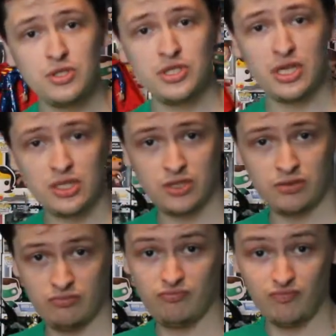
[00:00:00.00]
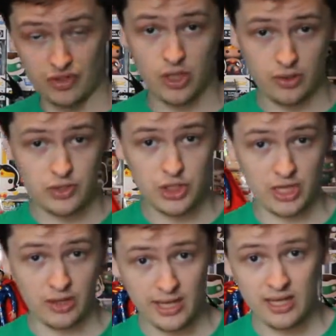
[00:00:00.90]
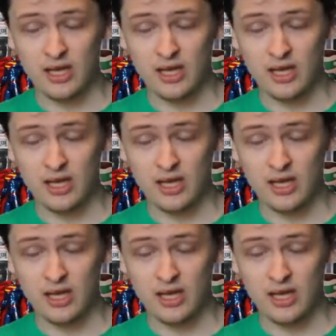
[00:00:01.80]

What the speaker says: 6, Return of the Jedi,